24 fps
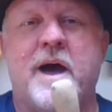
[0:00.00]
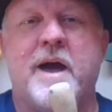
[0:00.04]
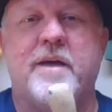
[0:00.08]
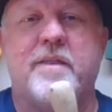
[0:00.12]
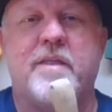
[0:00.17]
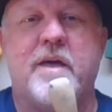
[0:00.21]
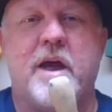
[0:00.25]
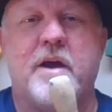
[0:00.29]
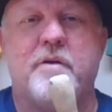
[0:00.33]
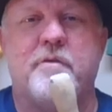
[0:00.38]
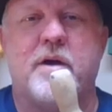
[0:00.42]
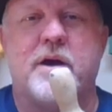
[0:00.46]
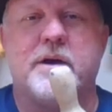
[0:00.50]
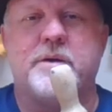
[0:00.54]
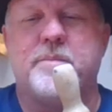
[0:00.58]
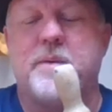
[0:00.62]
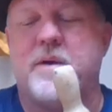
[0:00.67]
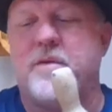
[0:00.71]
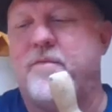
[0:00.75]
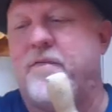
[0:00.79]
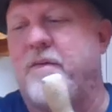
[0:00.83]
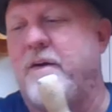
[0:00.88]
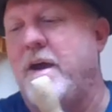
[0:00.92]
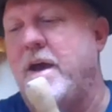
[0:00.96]
Hey there,
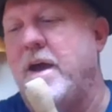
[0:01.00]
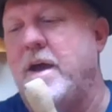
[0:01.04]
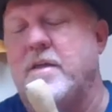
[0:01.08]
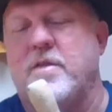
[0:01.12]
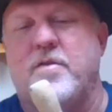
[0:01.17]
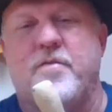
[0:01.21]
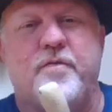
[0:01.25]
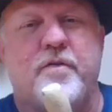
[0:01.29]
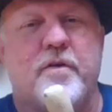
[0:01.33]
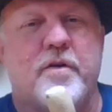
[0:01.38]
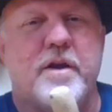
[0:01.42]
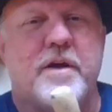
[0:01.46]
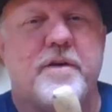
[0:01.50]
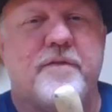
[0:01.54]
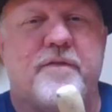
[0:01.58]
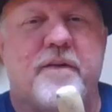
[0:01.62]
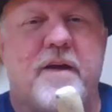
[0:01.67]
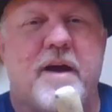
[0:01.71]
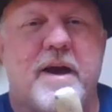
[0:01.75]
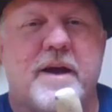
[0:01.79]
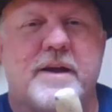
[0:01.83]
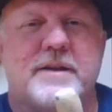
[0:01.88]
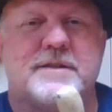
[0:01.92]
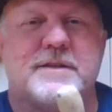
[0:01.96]
rugby fans, footy
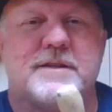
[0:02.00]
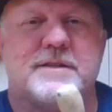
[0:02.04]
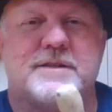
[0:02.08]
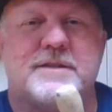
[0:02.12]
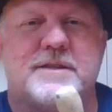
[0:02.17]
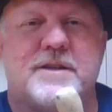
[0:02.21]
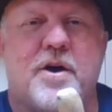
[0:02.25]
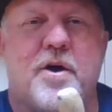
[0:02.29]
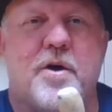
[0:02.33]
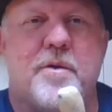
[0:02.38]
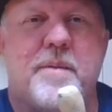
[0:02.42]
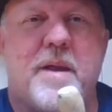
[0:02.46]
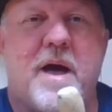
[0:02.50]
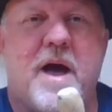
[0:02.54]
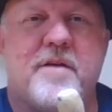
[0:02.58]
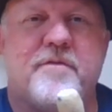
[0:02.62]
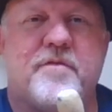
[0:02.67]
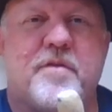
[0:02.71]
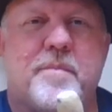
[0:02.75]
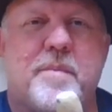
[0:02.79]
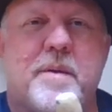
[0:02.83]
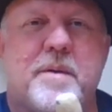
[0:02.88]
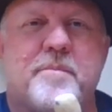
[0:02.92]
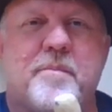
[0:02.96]
fans. It's time to
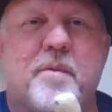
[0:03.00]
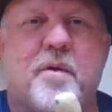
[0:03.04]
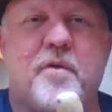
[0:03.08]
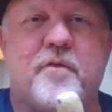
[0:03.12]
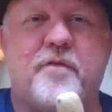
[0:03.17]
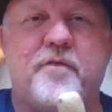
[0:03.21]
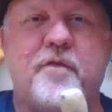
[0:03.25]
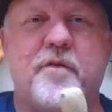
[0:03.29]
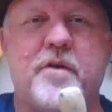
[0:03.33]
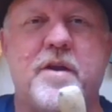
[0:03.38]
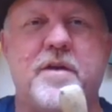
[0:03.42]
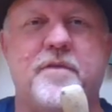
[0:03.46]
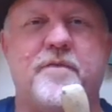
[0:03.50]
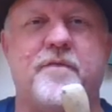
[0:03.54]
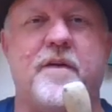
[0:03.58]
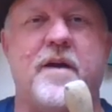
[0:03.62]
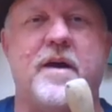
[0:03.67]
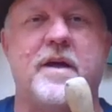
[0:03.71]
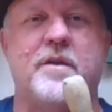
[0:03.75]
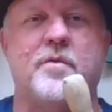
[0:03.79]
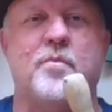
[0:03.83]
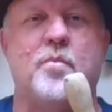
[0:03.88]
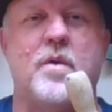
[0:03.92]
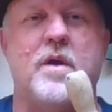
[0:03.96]
have a bit more footy
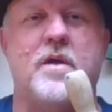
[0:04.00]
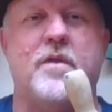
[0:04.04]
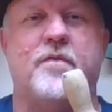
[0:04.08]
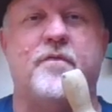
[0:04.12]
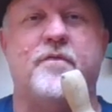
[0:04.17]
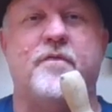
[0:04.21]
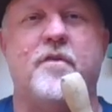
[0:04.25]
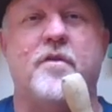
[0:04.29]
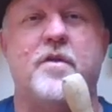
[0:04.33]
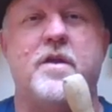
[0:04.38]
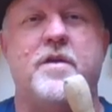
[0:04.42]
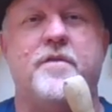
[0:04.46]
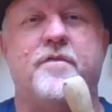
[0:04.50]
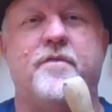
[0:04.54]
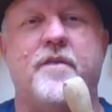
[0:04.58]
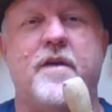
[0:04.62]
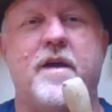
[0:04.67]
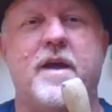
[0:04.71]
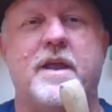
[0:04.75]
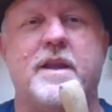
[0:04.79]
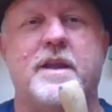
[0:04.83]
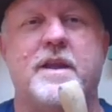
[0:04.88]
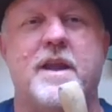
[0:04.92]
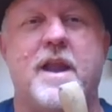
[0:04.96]
fun with Footy
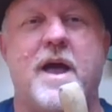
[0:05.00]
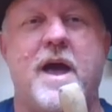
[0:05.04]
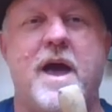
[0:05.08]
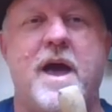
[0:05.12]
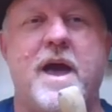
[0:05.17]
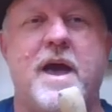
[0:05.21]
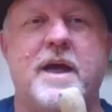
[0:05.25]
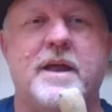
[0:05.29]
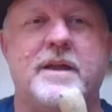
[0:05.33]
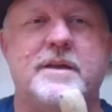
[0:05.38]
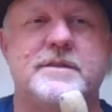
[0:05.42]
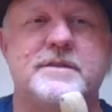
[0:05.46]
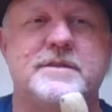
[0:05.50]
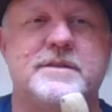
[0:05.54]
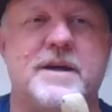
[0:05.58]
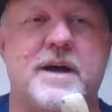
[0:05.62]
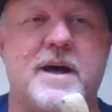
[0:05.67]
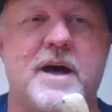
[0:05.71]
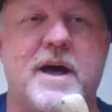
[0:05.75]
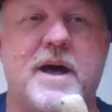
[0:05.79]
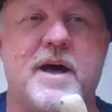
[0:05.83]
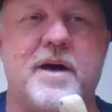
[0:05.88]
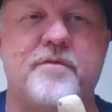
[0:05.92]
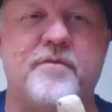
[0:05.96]
Finn. And
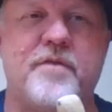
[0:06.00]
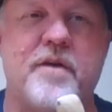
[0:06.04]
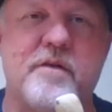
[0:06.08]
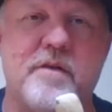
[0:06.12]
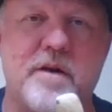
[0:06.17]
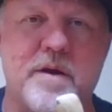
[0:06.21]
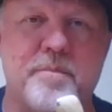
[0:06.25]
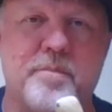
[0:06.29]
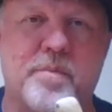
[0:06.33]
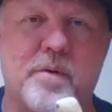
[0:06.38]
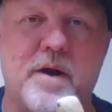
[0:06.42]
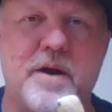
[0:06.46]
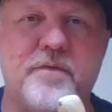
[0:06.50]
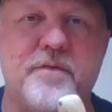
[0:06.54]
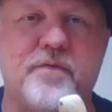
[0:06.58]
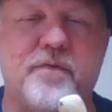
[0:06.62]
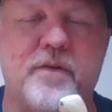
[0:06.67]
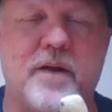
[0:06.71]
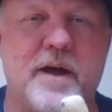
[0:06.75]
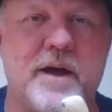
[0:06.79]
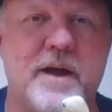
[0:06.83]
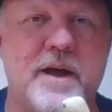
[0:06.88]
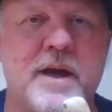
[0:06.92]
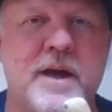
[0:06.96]
very
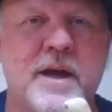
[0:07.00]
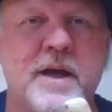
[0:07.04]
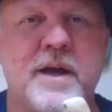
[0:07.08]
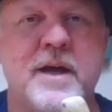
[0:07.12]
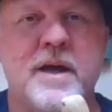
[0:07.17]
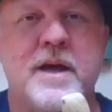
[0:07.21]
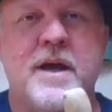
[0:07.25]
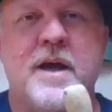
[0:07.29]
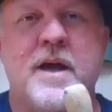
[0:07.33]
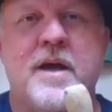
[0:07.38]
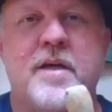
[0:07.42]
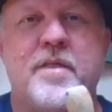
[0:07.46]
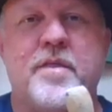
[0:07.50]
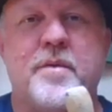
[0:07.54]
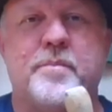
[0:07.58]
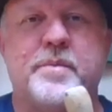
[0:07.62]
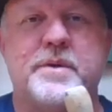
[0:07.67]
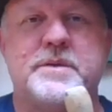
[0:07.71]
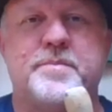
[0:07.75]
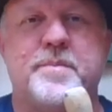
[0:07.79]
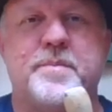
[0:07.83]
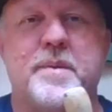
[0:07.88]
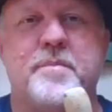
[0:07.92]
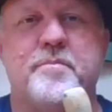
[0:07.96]
briefly, the
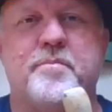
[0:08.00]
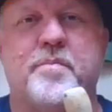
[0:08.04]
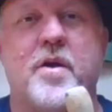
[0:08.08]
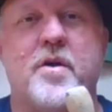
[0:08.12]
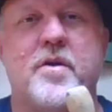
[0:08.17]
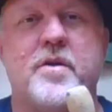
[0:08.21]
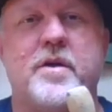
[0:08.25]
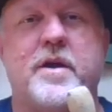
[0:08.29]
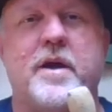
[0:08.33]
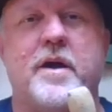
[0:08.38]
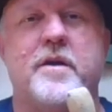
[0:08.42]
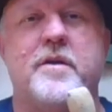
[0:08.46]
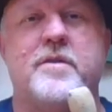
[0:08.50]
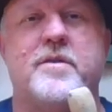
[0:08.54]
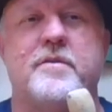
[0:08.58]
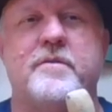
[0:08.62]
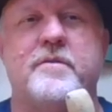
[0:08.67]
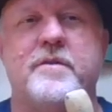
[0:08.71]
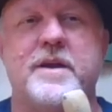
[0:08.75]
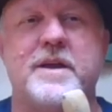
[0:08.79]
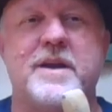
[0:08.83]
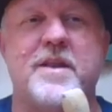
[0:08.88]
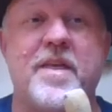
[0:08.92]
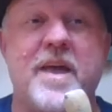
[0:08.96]
Brisbane Broncos
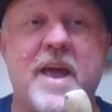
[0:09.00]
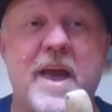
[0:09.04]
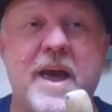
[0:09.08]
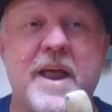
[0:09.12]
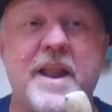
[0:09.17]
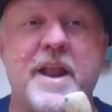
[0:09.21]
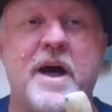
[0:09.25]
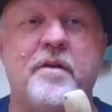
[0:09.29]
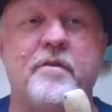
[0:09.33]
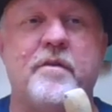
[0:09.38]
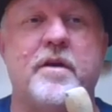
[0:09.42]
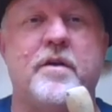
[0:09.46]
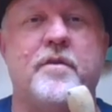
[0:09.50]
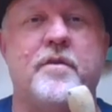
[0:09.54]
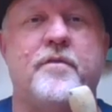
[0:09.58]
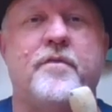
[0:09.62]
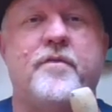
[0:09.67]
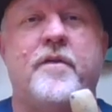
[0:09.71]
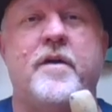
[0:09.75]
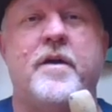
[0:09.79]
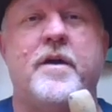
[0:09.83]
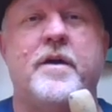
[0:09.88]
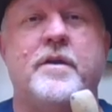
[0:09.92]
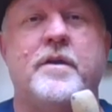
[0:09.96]
are into the NRL
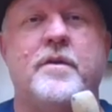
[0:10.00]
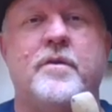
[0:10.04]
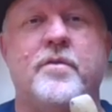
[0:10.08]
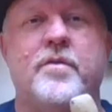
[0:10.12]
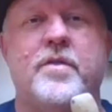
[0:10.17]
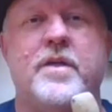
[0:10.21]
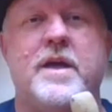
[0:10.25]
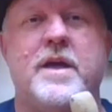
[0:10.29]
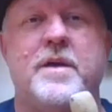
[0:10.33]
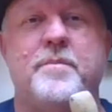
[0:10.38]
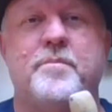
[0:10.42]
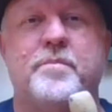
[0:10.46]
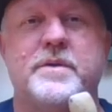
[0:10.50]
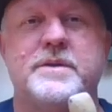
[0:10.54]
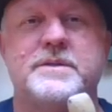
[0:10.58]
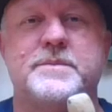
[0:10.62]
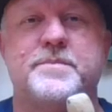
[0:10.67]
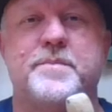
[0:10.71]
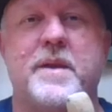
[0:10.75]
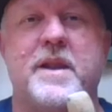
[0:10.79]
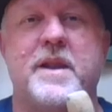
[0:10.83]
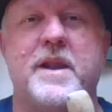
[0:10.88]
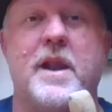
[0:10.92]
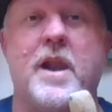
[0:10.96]
final. The
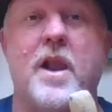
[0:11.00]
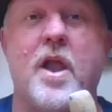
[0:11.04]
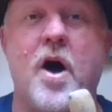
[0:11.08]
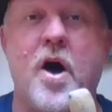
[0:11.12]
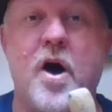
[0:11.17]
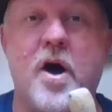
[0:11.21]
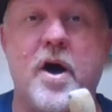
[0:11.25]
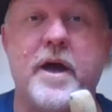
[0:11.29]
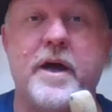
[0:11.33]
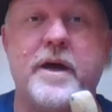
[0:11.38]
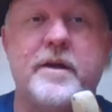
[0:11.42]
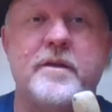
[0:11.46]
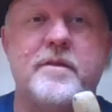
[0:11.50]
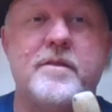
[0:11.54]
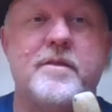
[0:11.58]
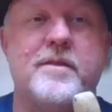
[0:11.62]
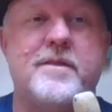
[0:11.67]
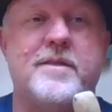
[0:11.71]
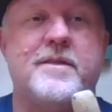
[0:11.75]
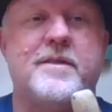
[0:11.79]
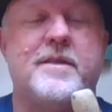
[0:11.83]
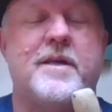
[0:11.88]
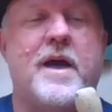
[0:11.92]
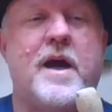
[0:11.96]
Brisbane
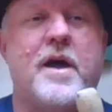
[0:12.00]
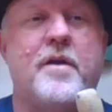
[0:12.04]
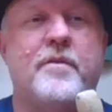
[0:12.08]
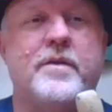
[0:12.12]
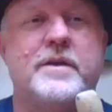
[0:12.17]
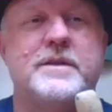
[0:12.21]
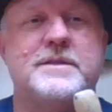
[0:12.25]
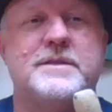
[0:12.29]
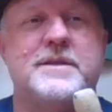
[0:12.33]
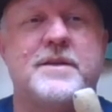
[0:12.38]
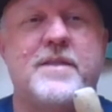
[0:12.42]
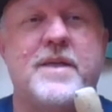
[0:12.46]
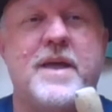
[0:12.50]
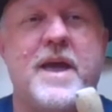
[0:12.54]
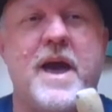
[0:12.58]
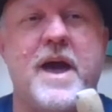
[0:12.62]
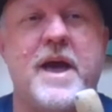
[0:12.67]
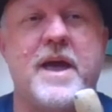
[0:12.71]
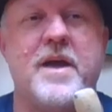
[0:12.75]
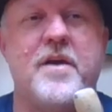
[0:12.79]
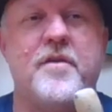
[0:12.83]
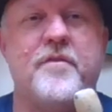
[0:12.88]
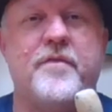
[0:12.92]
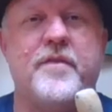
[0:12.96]
Lions are into the
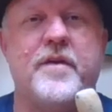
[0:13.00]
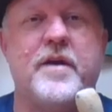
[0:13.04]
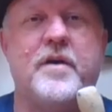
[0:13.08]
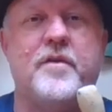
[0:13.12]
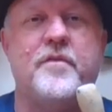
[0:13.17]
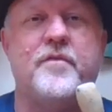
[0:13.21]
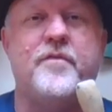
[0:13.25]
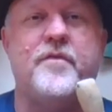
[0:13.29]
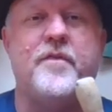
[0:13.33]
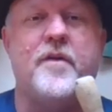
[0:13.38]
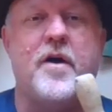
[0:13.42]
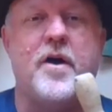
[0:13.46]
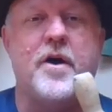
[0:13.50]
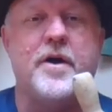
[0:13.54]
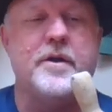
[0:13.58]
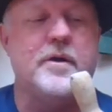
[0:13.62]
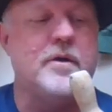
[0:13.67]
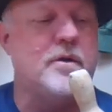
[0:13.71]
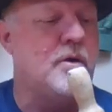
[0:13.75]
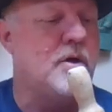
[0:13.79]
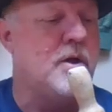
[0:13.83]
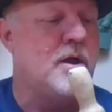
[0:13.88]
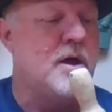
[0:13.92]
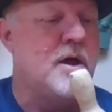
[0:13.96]
AFL
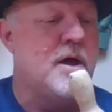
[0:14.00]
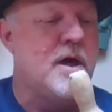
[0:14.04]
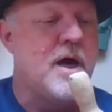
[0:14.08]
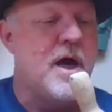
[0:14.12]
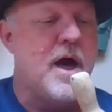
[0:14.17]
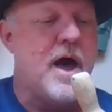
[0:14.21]
final.